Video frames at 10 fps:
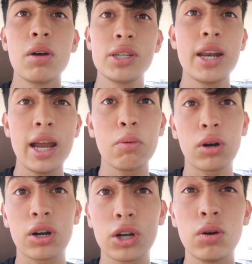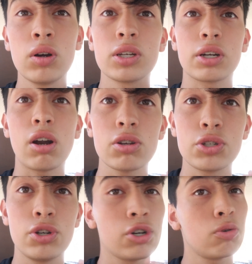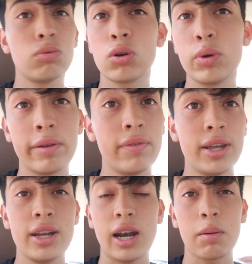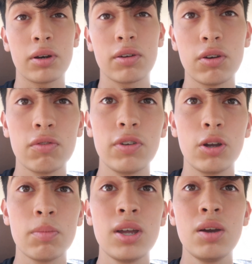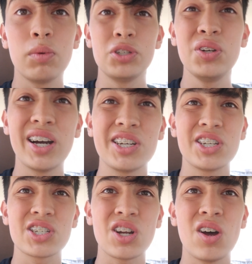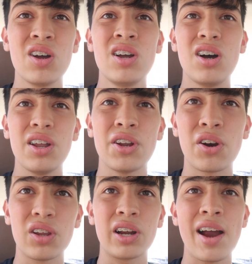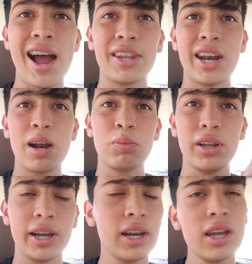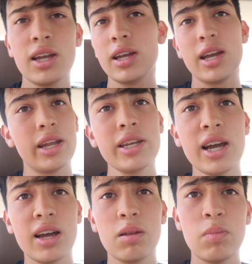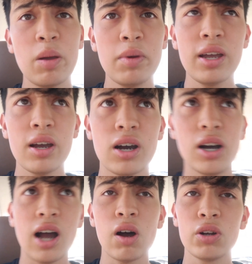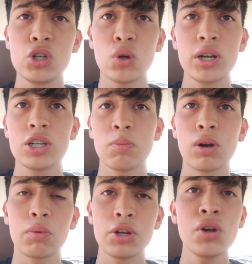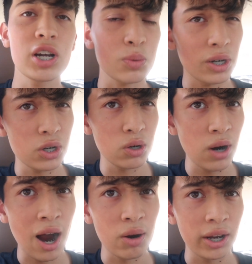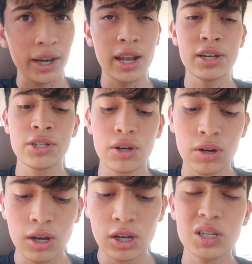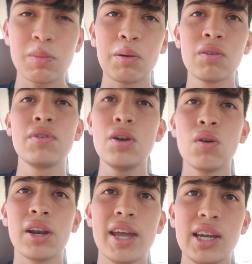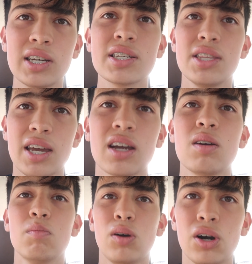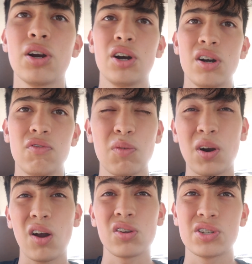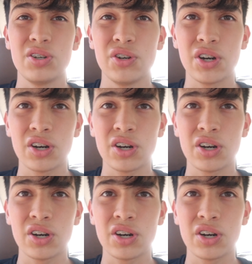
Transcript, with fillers: But today we're gonna go to Carl's Jr. real quick vid and I'm gonna go film what you guys just saw on the earlier ad that I played. And yeah, and maybe uh, I'll enjoy it to the point where you guys wanna go out and get it too. This is my review on the Angus Thick Burger from Carl's Jr.